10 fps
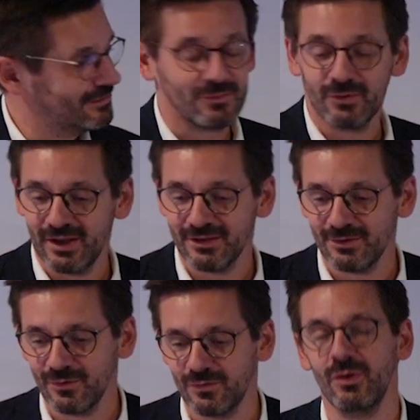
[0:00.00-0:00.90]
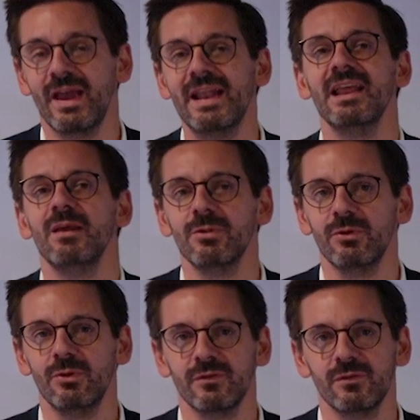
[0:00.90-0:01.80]
Sonatus, to enable
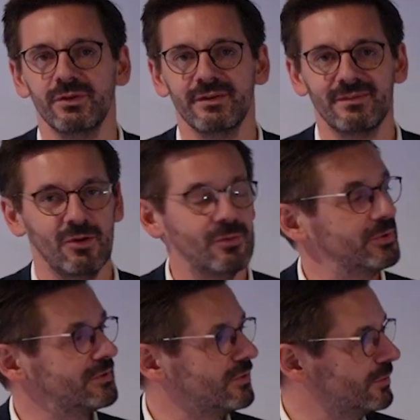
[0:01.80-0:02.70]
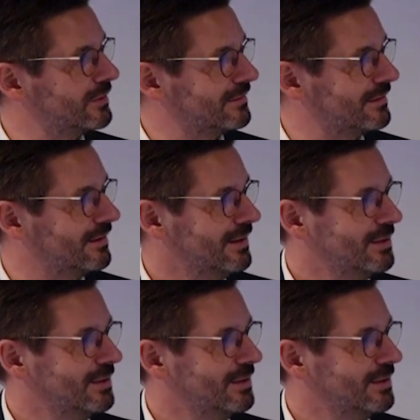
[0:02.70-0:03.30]
also this opportunity